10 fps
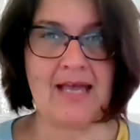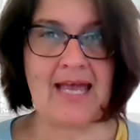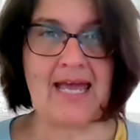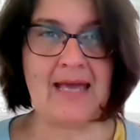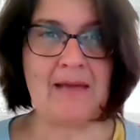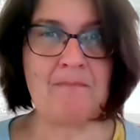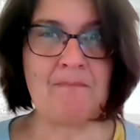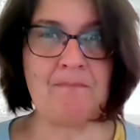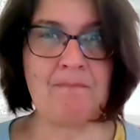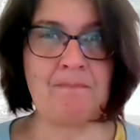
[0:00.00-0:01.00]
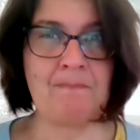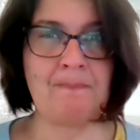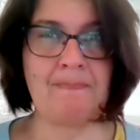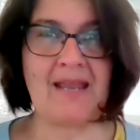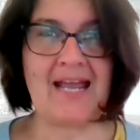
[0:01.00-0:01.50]

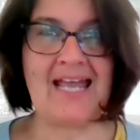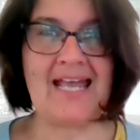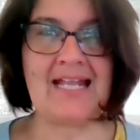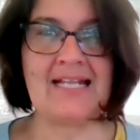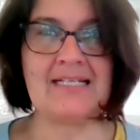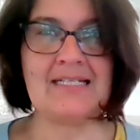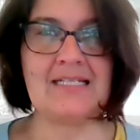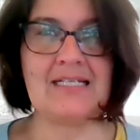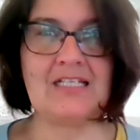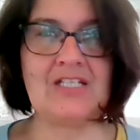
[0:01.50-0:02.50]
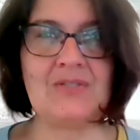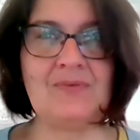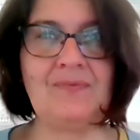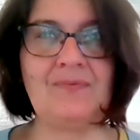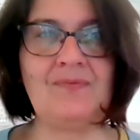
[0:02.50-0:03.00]
and you
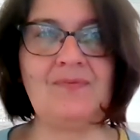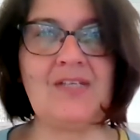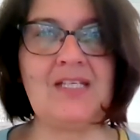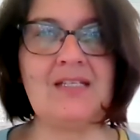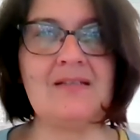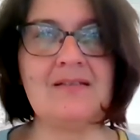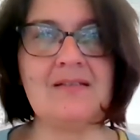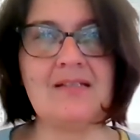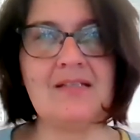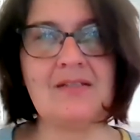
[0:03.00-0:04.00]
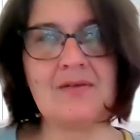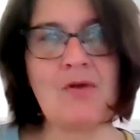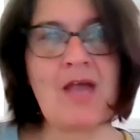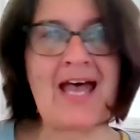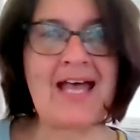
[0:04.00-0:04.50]
feel you're
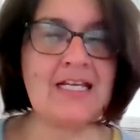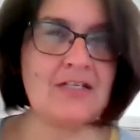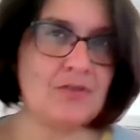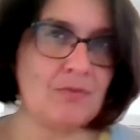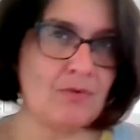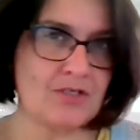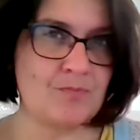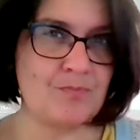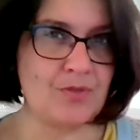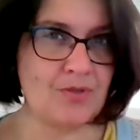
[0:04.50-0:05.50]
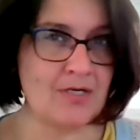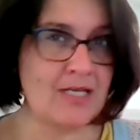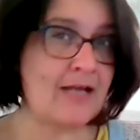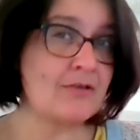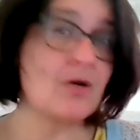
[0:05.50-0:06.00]
heading towards
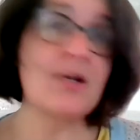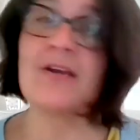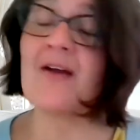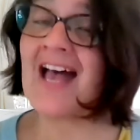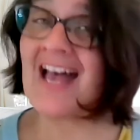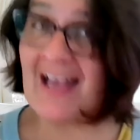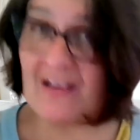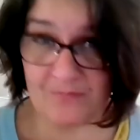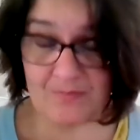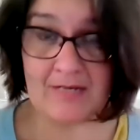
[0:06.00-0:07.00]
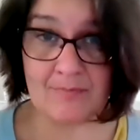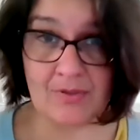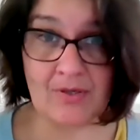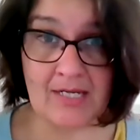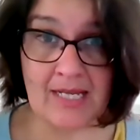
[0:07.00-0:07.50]
burnout, or you have been
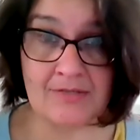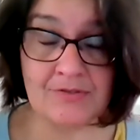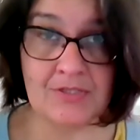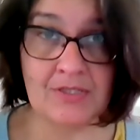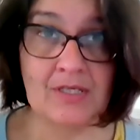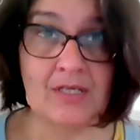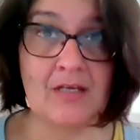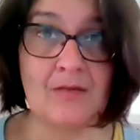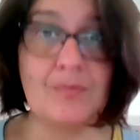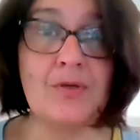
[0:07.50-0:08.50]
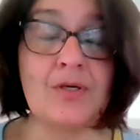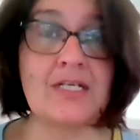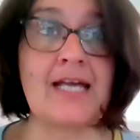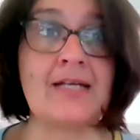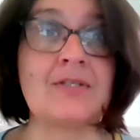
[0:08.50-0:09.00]
burned
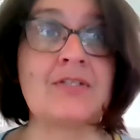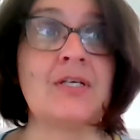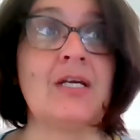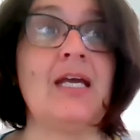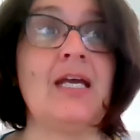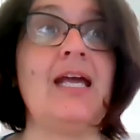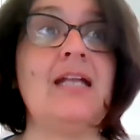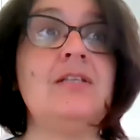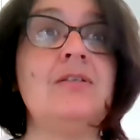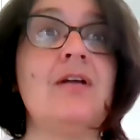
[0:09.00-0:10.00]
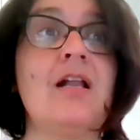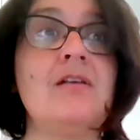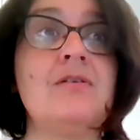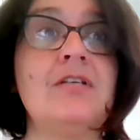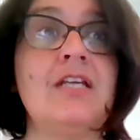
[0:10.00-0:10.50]
out, and you are
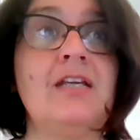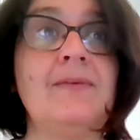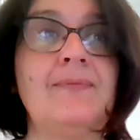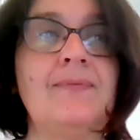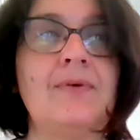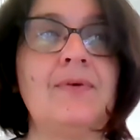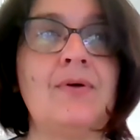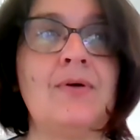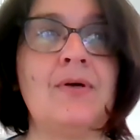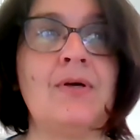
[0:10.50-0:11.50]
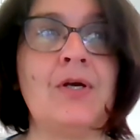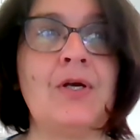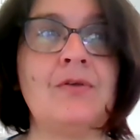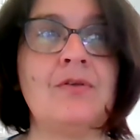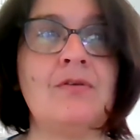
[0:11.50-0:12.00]
looking for
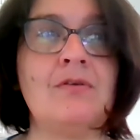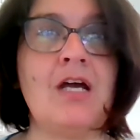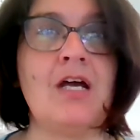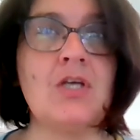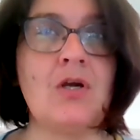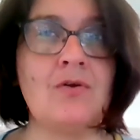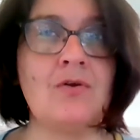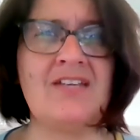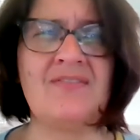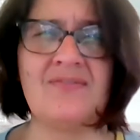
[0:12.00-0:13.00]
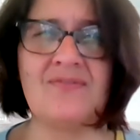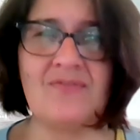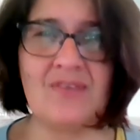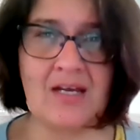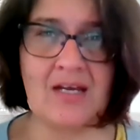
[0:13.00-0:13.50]
not only
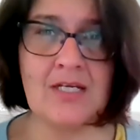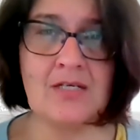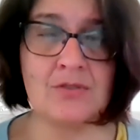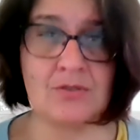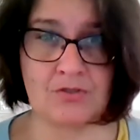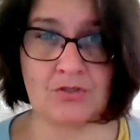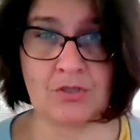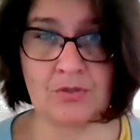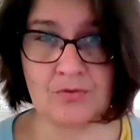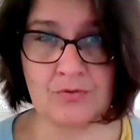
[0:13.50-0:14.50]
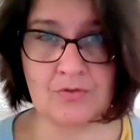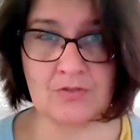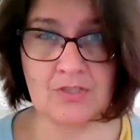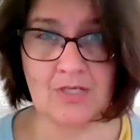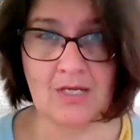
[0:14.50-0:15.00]
very good tools